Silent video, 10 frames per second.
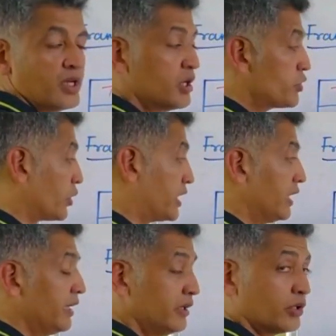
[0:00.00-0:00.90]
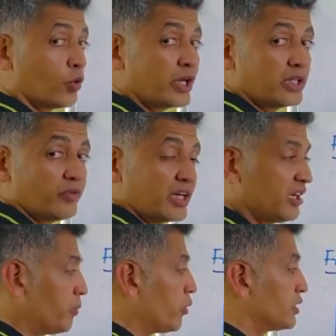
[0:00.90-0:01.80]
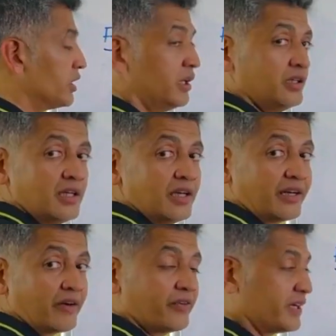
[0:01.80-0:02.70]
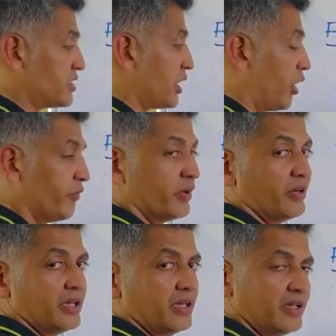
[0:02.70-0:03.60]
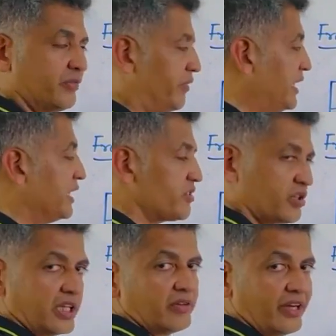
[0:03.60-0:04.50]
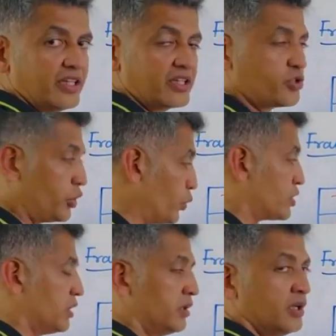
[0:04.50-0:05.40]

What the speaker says: So here no need to worry about the reference, when it is used,